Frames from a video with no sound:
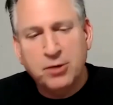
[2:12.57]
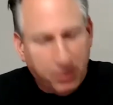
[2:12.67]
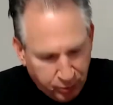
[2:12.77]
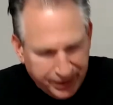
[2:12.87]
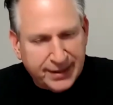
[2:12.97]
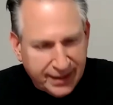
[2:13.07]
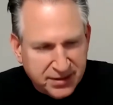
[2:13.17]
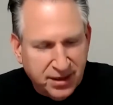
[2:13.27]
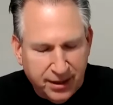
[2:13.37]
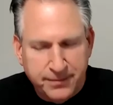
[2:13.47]
But we got
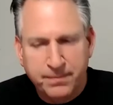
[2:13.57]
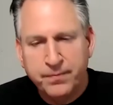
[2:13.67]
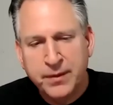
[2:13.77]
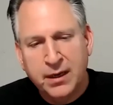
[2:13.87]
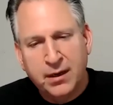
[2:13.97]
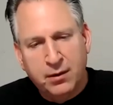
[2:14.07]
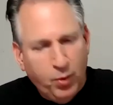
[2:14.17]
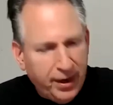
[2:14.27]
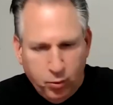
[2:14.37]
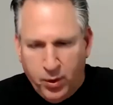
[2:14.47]
that done,
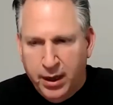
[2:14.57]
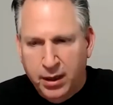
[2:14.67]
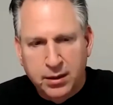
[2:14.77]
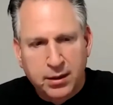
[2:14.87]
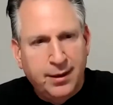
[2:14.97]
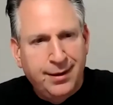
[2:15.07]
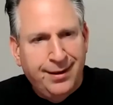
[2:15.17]
went well,